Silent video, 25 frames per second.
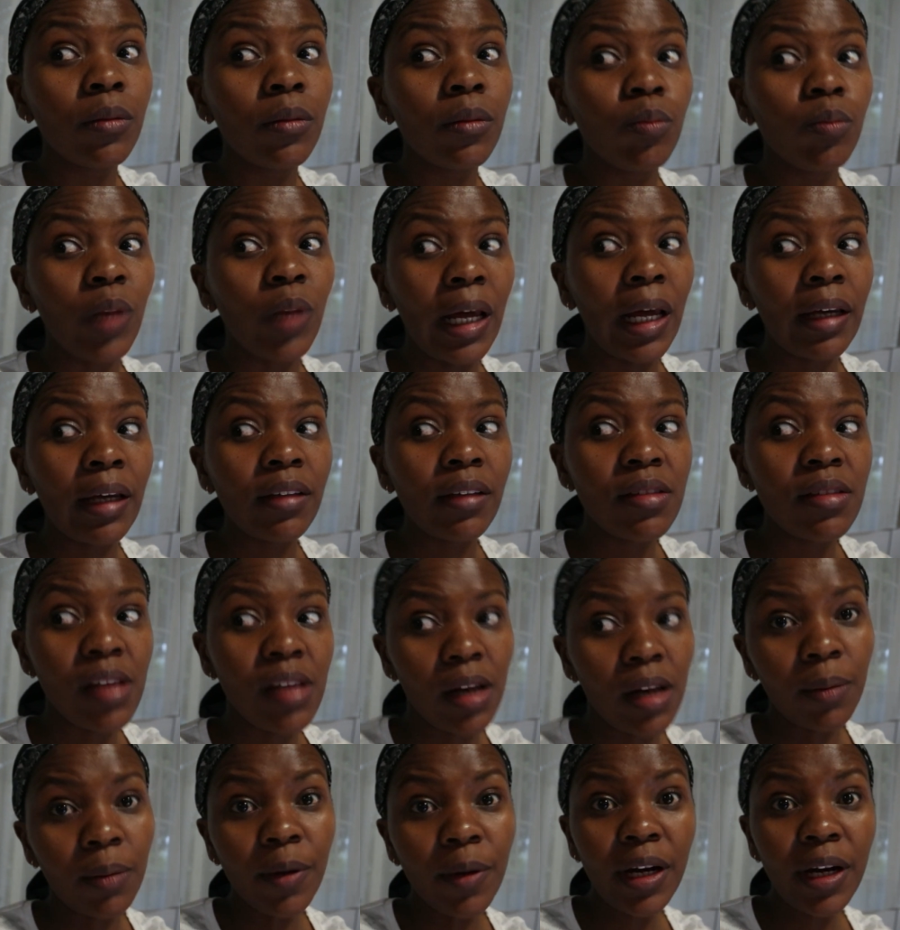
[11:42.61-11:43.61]
like
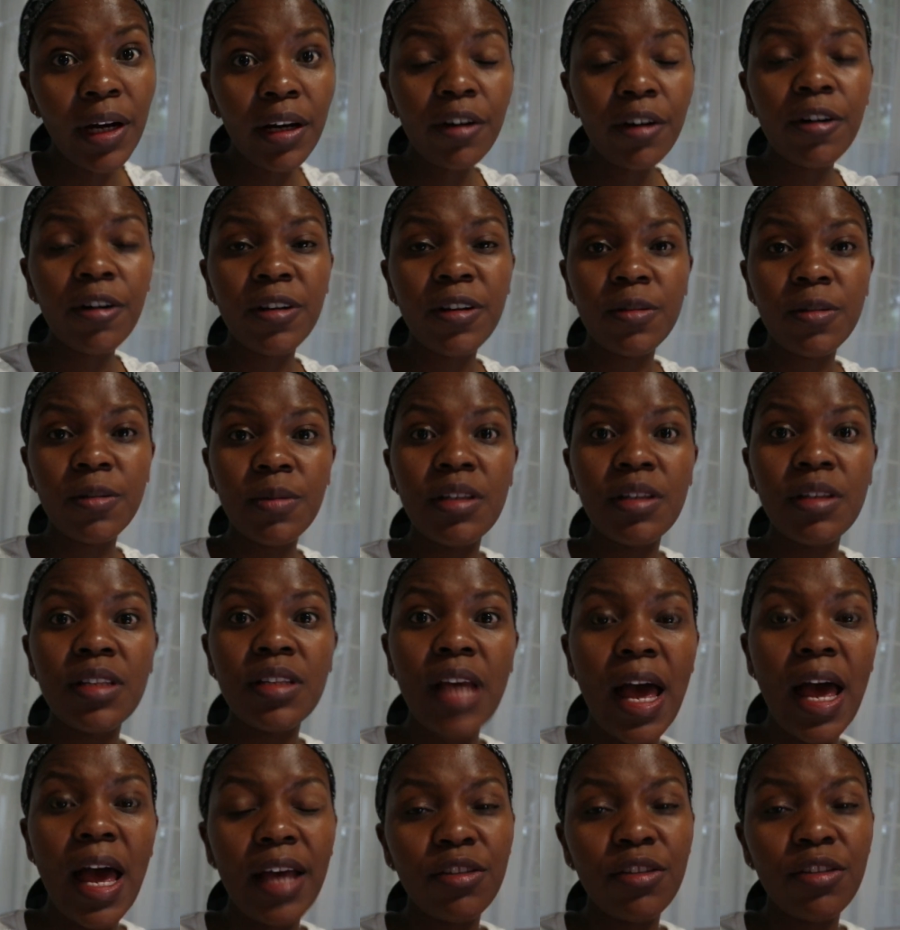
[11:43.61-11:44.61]
celebrating Christmas
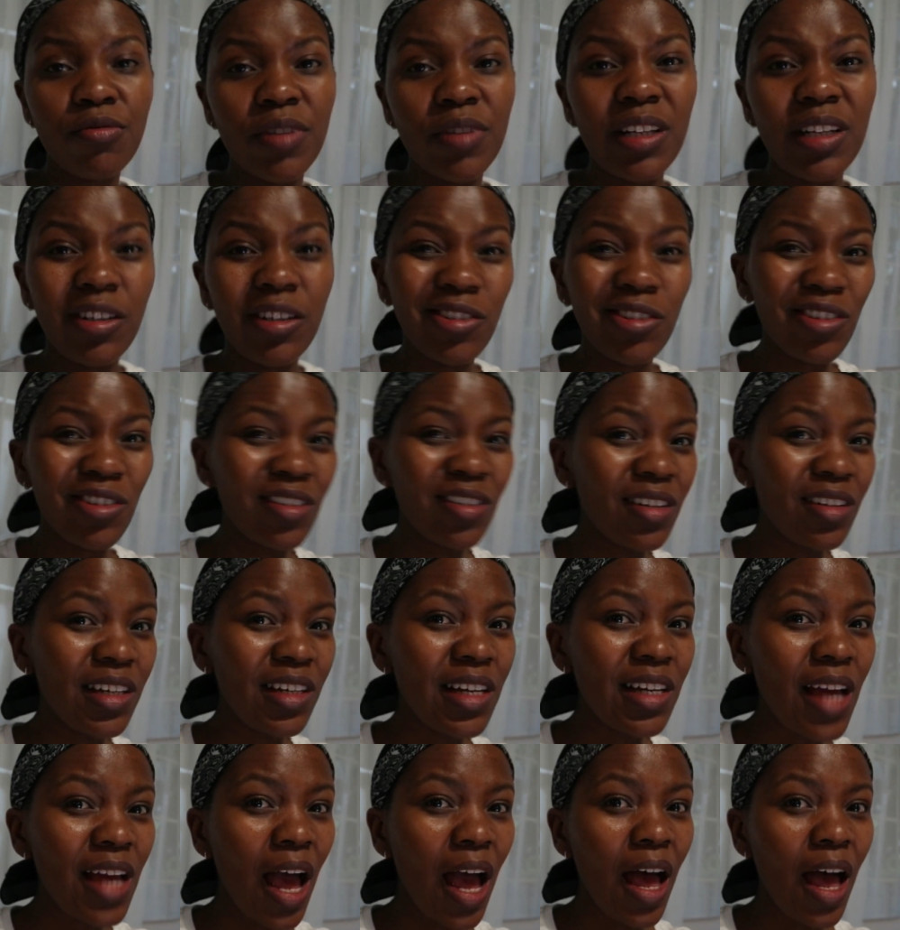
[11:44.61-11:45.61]
as
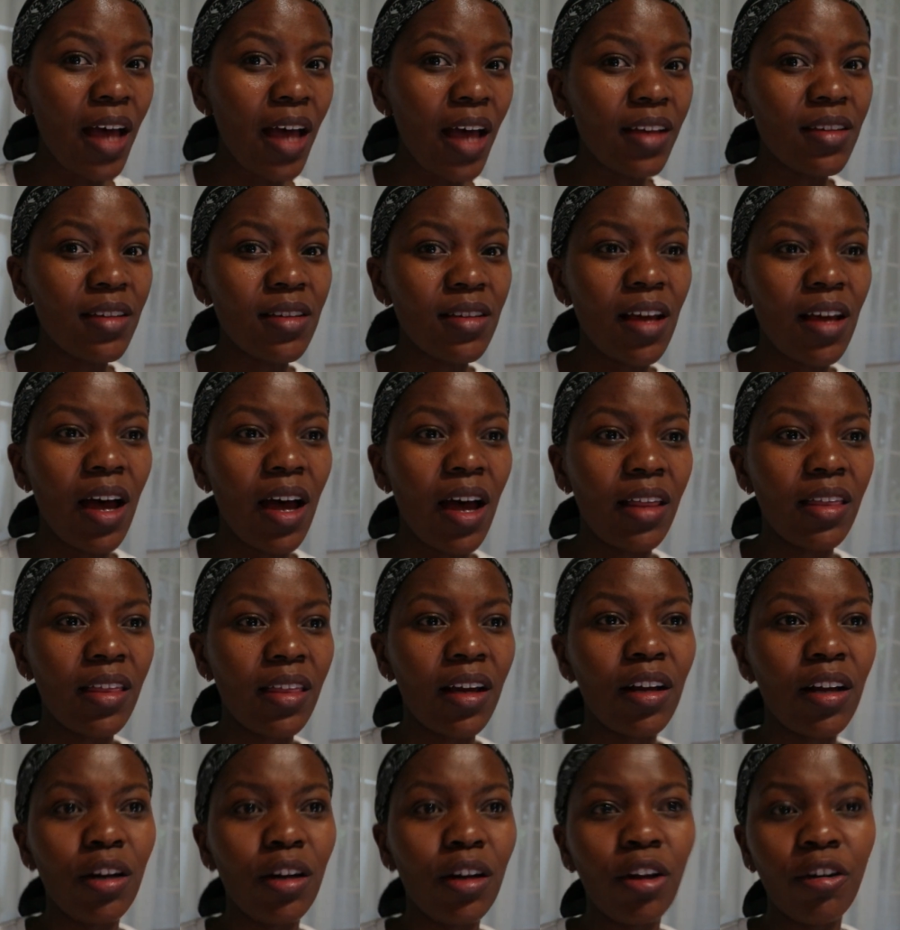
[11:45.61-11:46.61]
religiously as I think
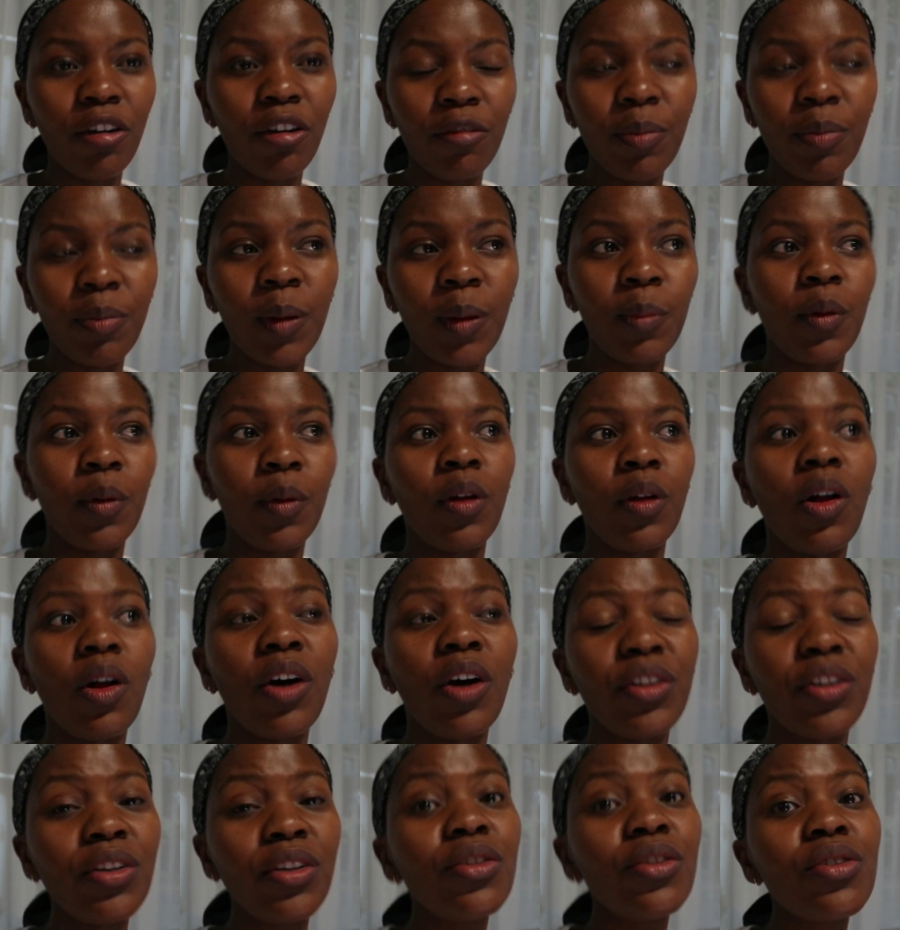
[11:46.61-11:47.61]
a lot of people on
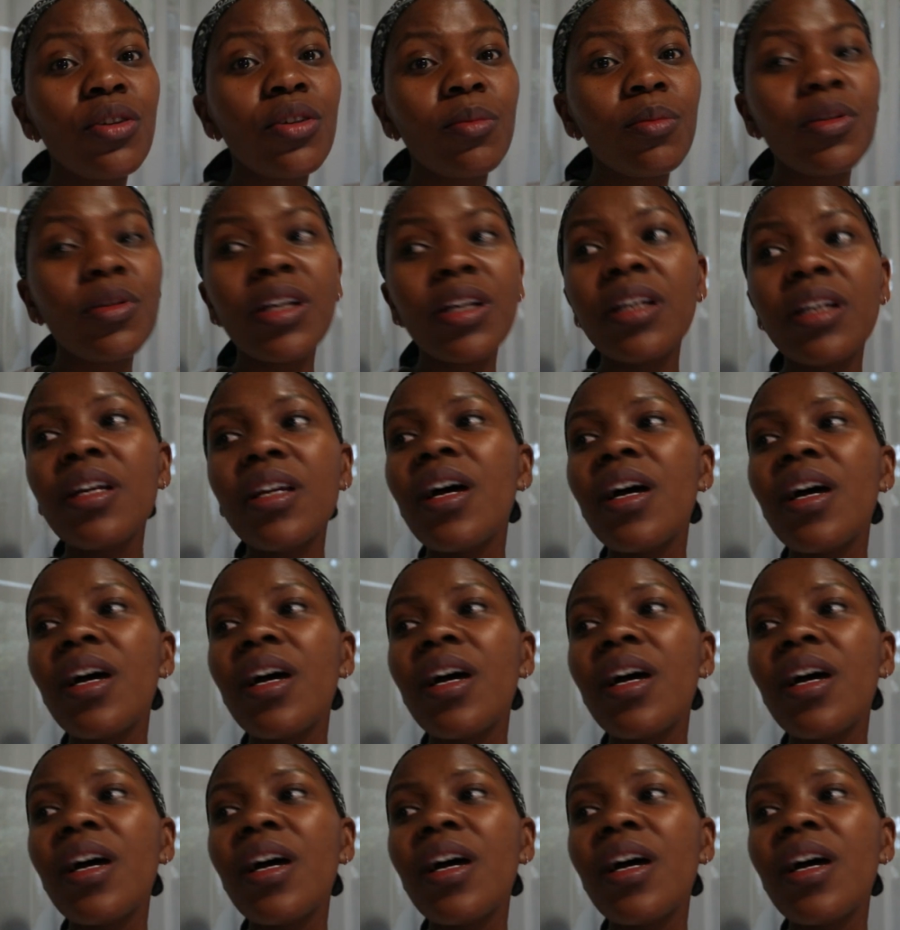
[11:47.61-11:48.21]
YouTube did.